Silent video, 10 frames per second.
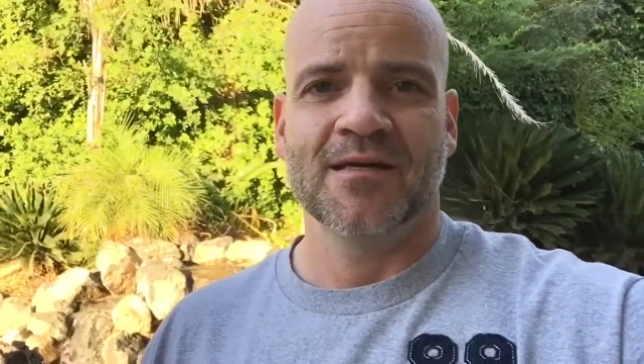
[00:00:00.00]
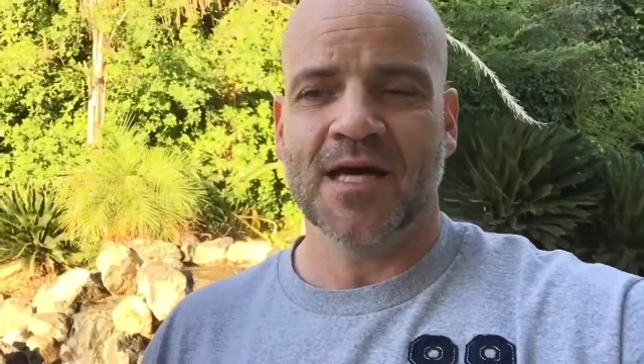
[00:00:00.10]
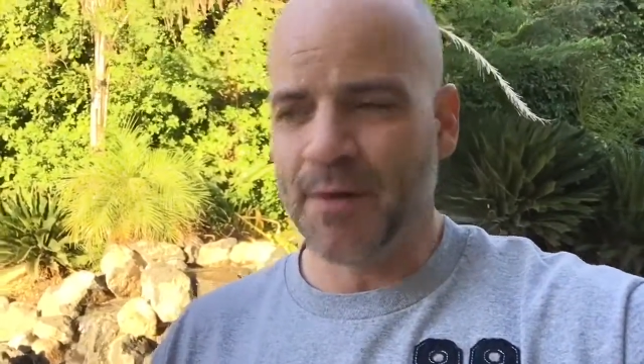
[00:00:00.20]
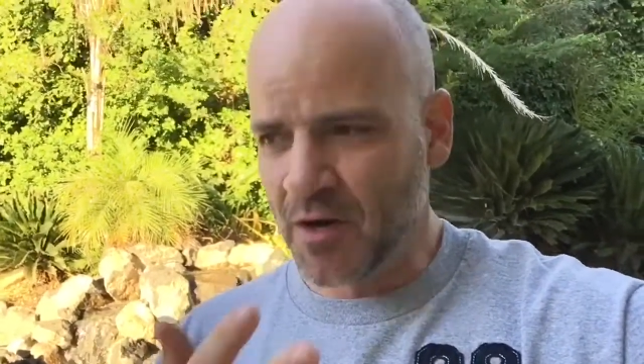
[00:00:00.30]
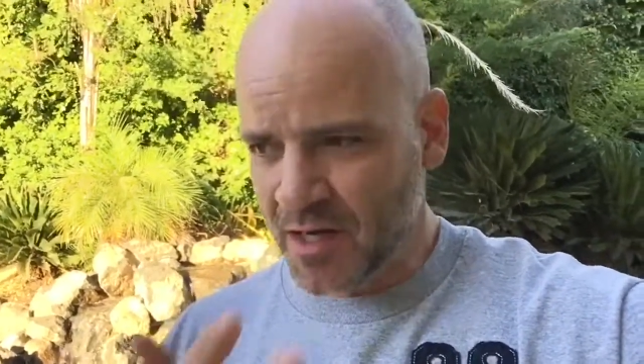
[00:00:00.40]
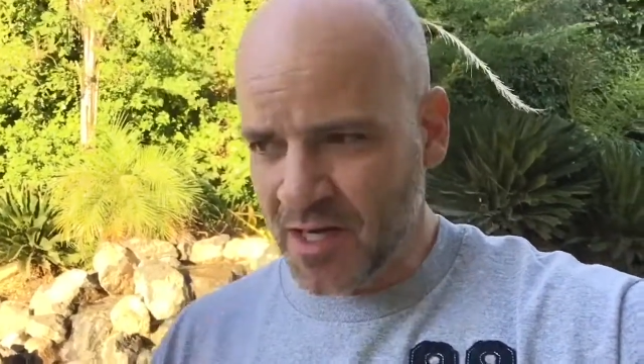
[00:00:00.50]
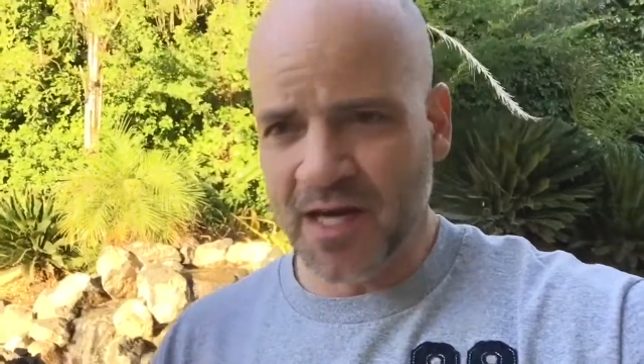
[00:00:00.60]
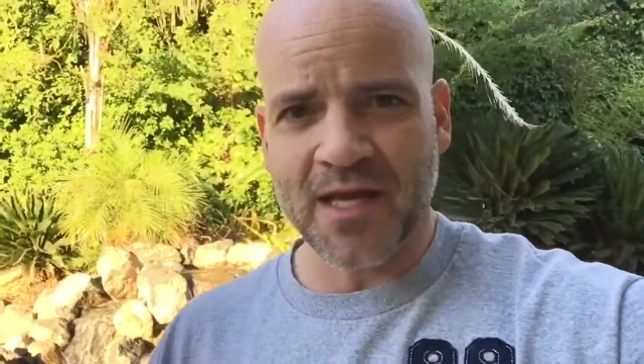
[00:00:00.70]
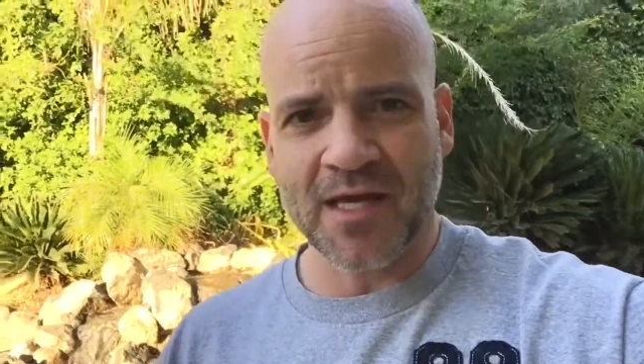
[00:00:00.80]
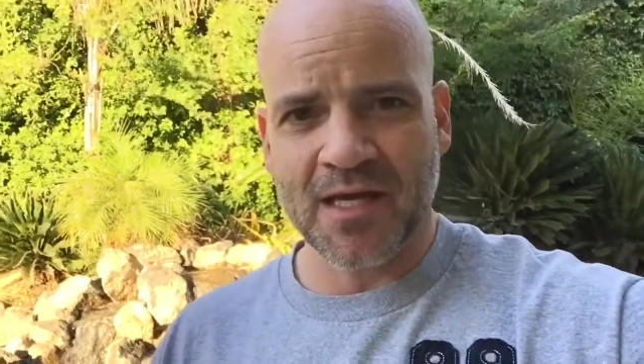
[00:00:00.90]
about
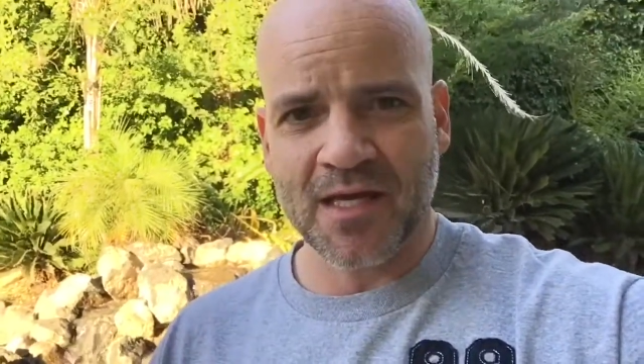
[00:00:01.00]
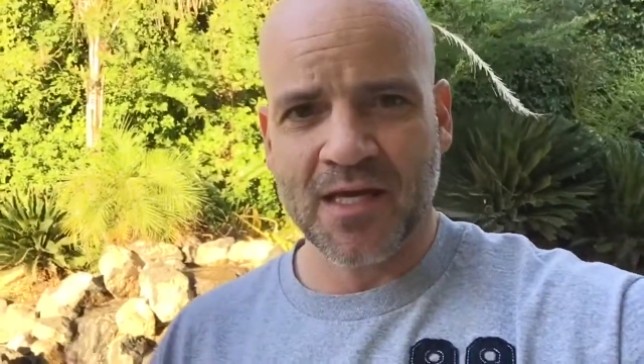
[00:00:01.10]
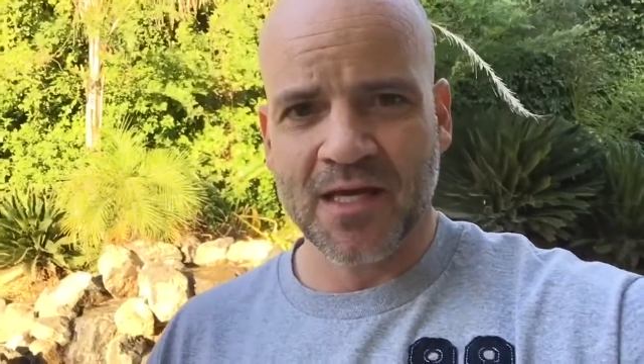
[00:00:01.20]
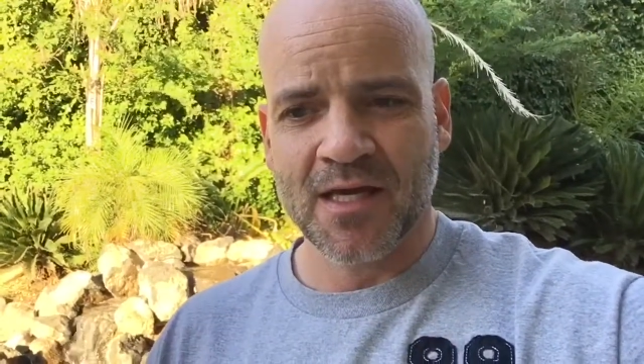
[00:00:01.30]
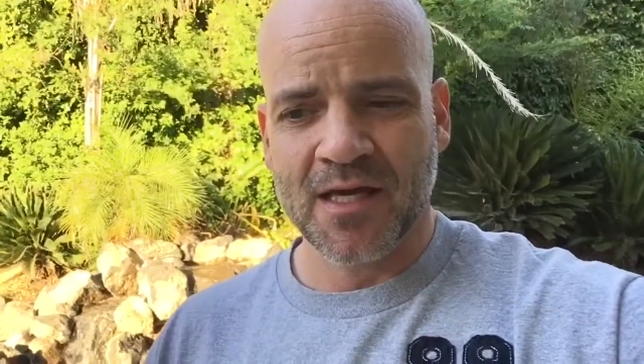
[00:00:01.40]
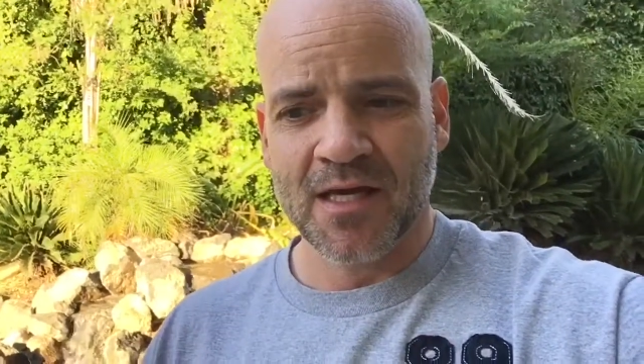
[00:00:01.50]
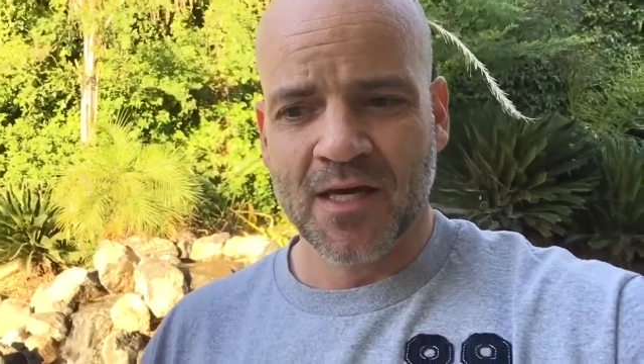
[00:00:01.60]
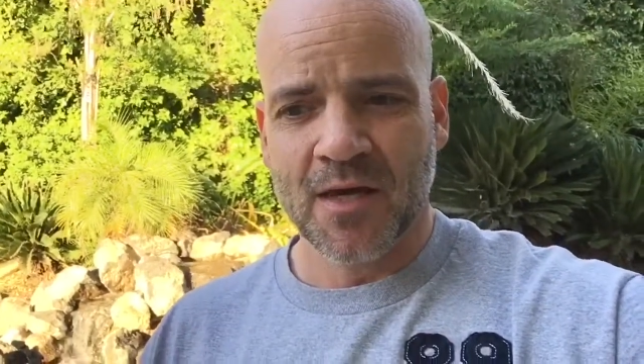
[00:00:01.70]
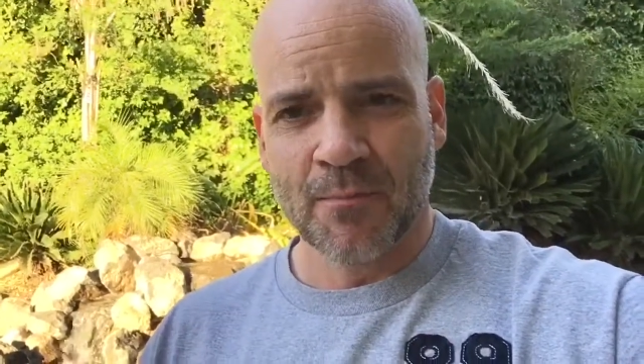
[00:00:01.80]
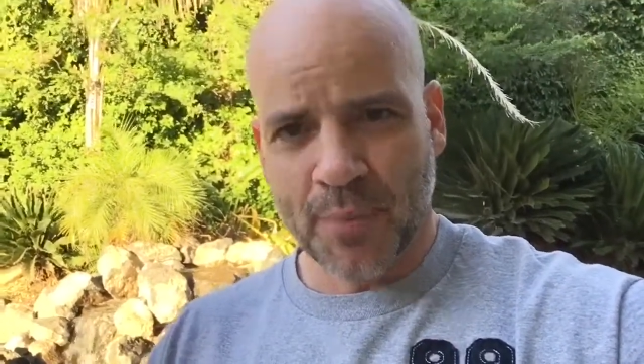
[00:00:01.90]
cutting
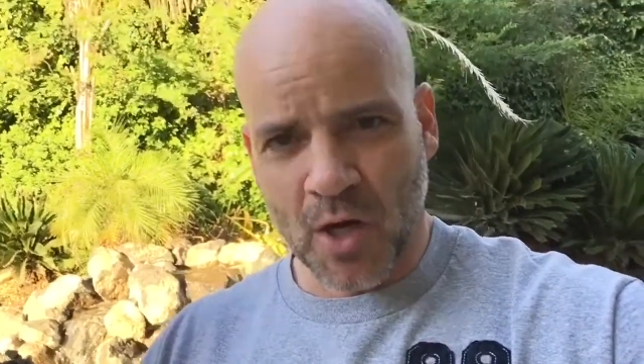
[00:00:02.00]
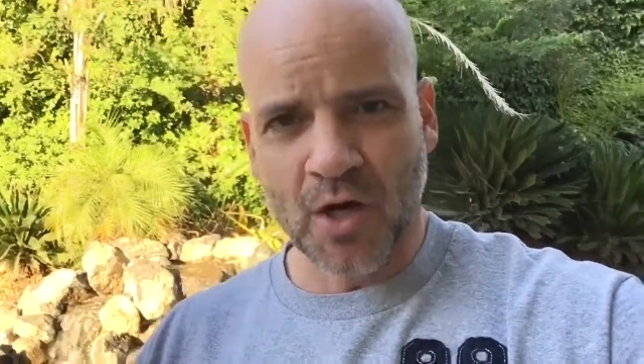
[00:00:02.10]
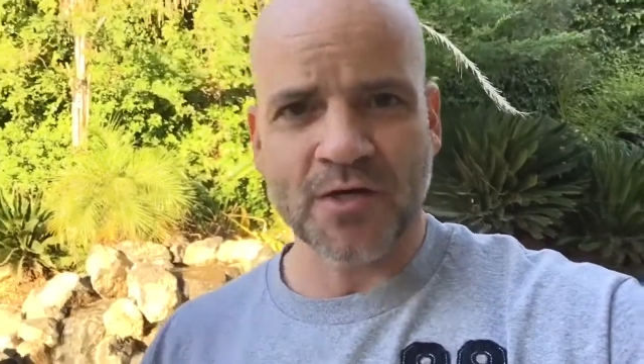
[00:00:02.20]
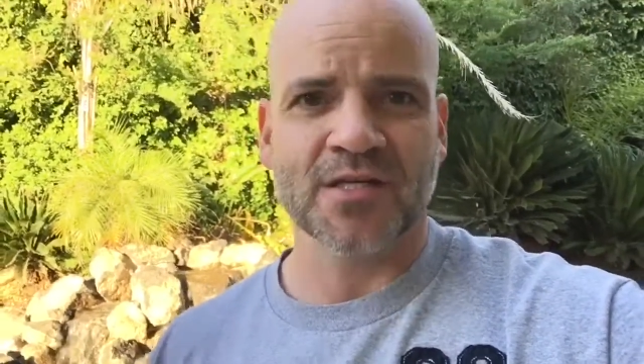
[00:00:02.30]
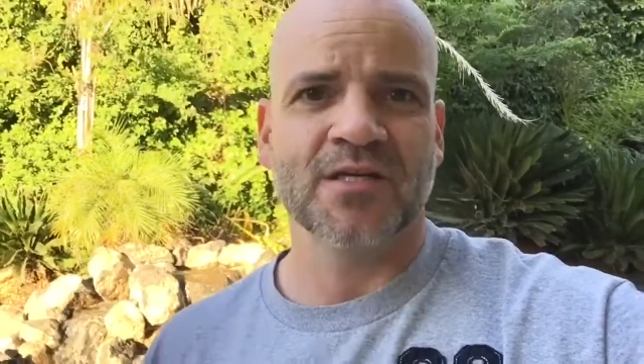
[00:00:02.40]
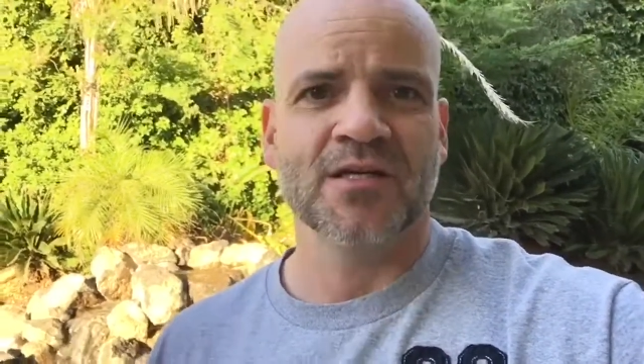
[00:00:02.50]
part